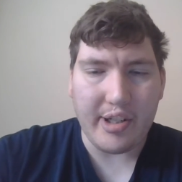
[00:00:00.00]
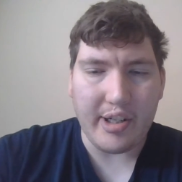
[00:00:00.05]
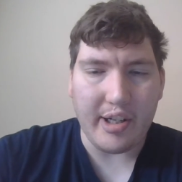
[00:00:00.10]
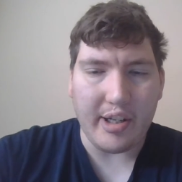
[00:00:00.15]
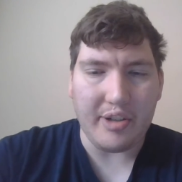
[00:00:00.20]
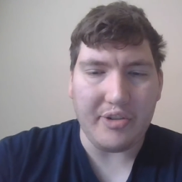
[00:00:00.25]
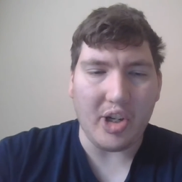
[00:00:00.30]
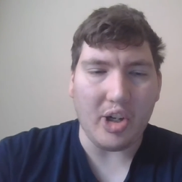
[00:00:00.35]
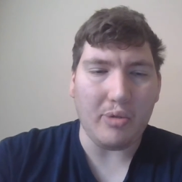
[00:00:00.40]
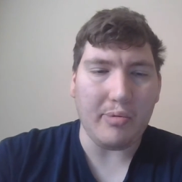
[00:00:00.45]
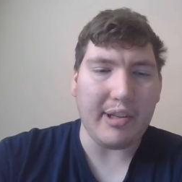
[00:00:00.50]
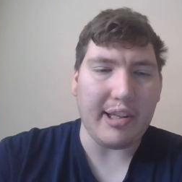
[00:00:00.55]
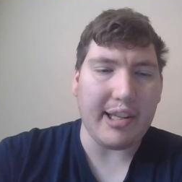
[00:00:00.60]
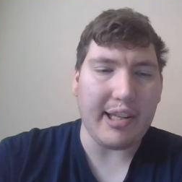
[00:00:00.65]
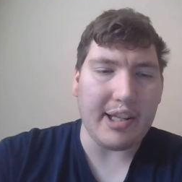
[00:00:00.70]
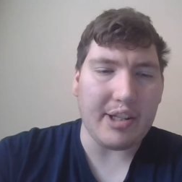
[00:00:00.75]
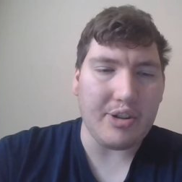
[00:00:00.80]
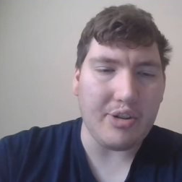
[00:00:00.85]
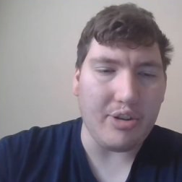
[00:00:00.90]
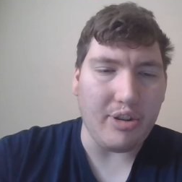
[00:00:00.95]
until we
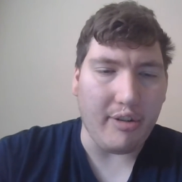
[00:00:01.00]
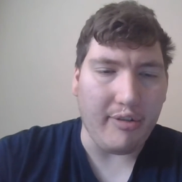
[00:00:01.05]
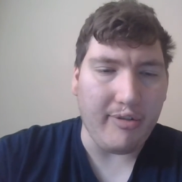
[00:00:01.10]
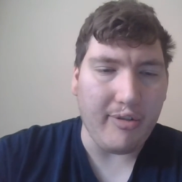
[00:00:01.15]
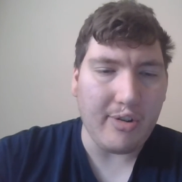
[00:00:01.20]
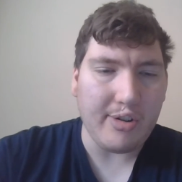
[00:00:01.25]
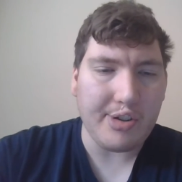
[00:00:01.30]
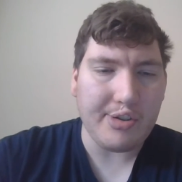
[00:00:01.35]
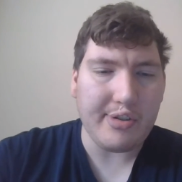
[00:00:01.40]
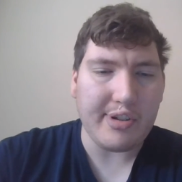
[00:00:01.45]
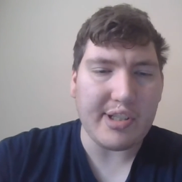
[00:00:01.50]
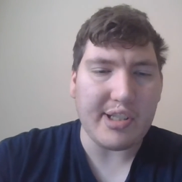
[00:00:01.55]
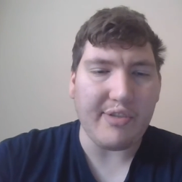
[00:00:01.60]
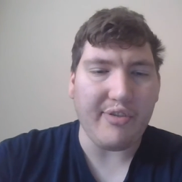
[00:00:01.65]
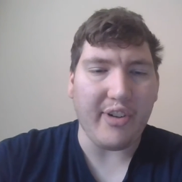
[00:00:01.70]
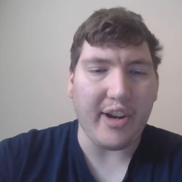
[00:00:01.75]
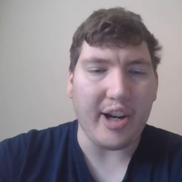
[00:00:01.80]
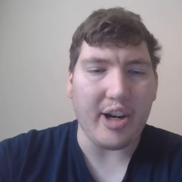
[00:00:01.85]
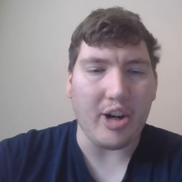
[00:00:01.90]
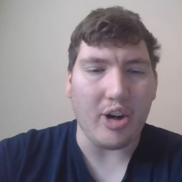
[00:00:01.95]
get to the Fortress
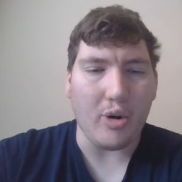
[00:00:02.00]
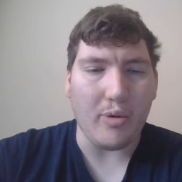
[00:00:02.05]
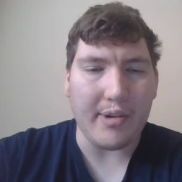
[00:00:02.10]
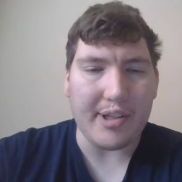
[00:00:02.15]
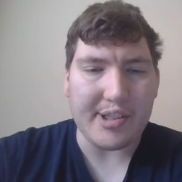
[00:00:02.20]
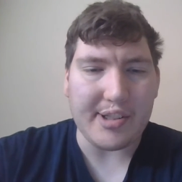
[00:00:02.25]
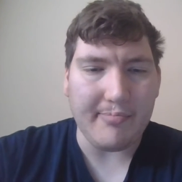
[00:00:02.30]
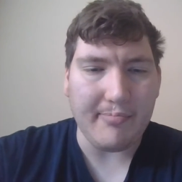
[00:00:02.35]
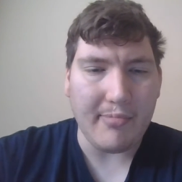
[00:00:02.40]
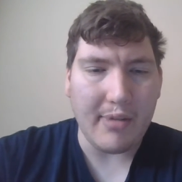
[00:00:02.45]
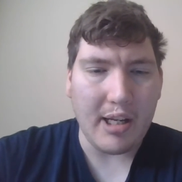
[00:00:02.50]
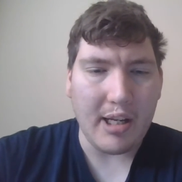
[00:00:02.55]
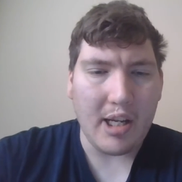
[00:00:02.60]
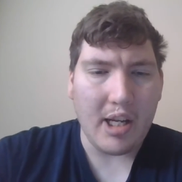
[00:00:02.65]
of Heroism,